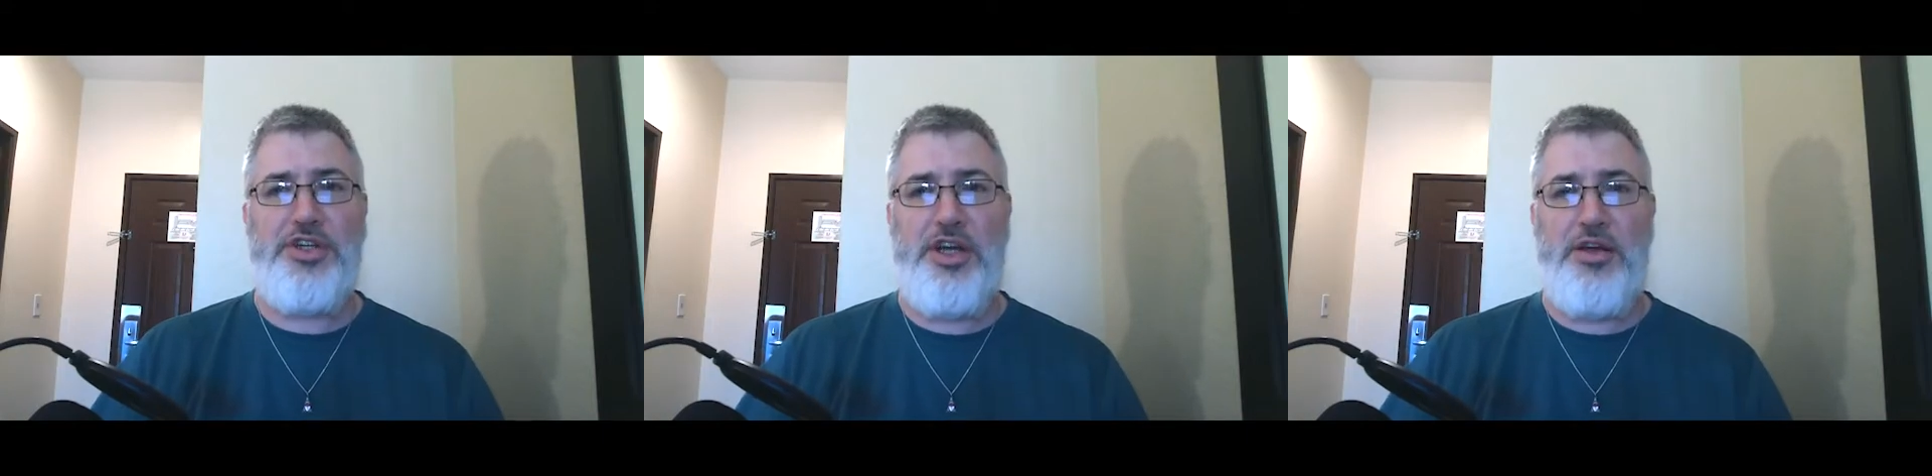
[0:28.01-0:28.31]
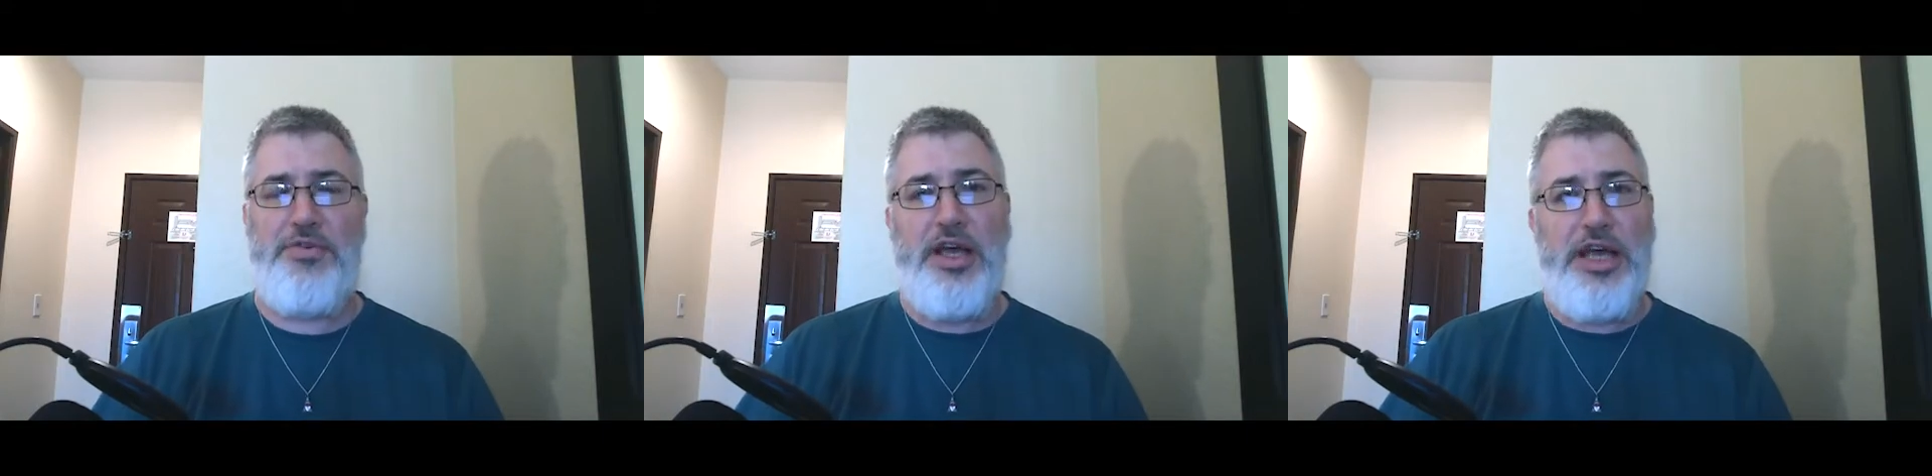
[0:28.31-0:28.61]

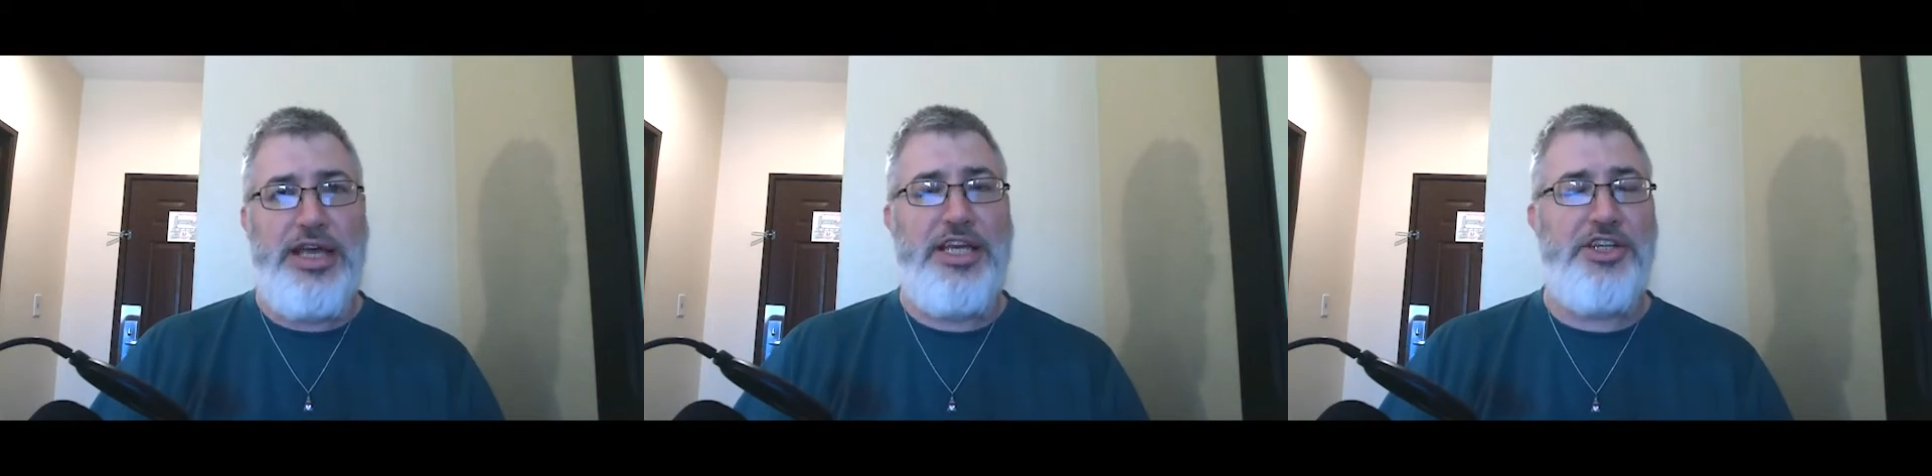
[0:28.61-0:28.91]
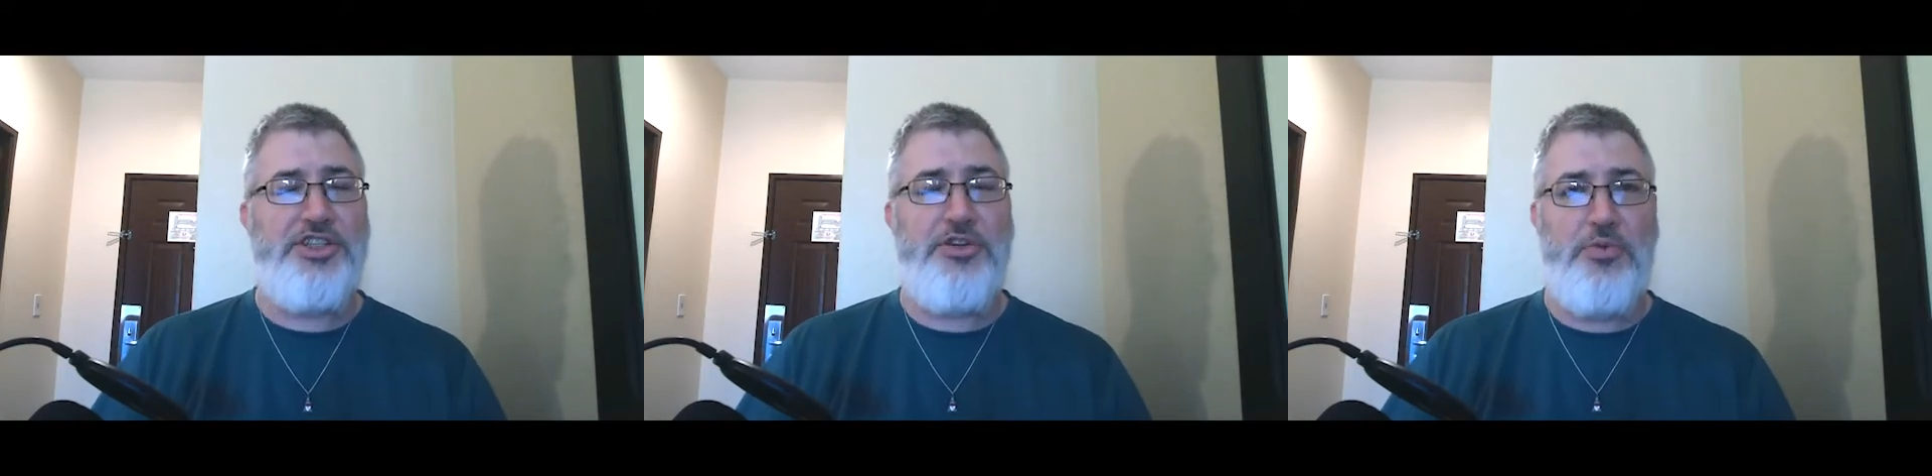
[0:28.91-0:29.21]
of
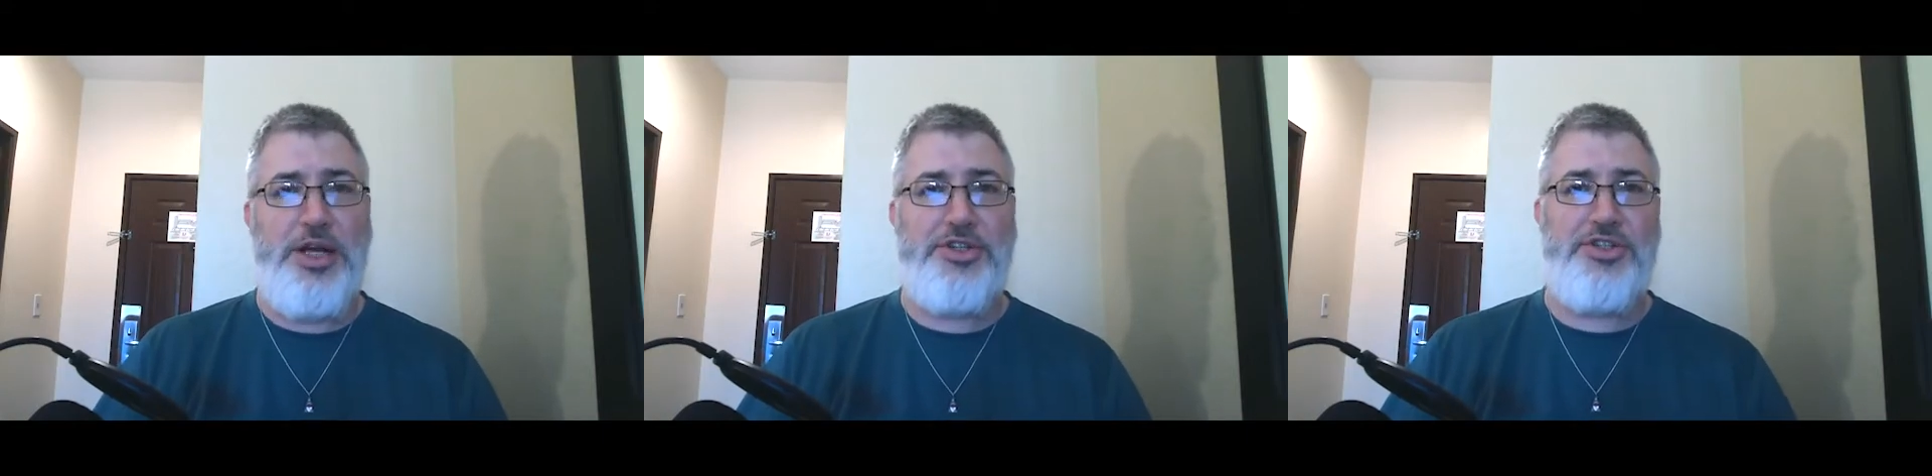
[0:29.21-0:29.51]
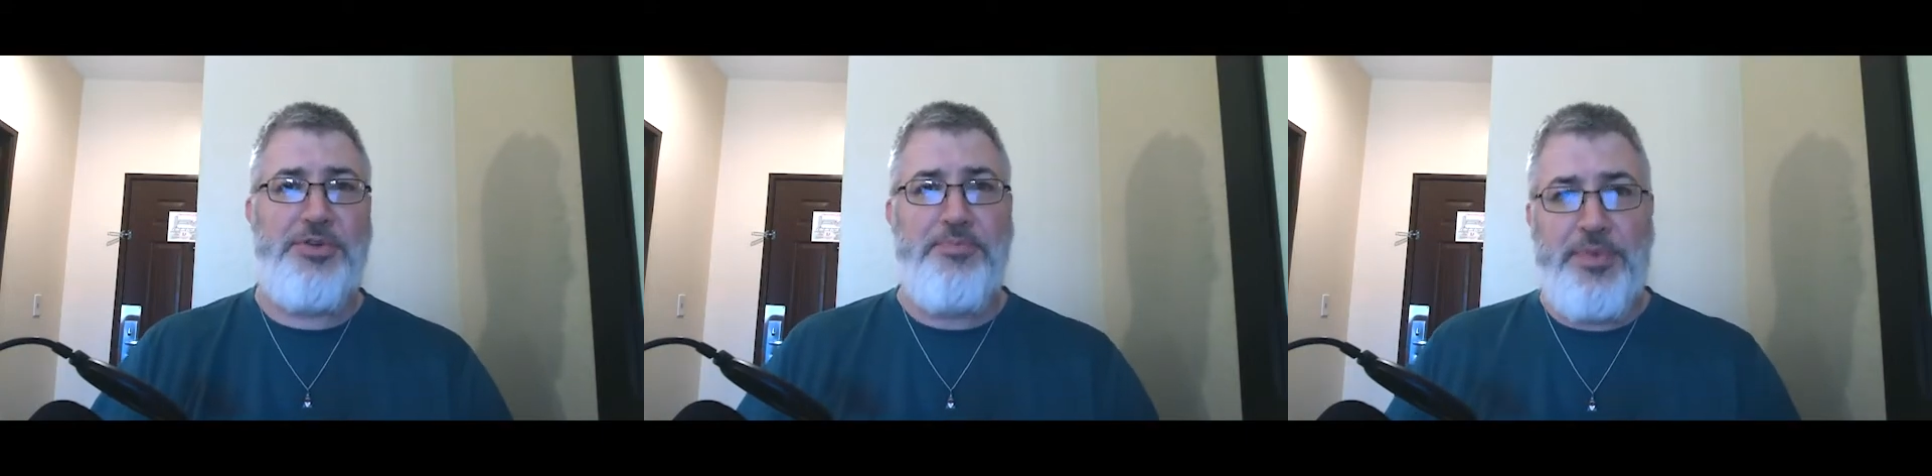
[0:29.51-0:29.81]
East and West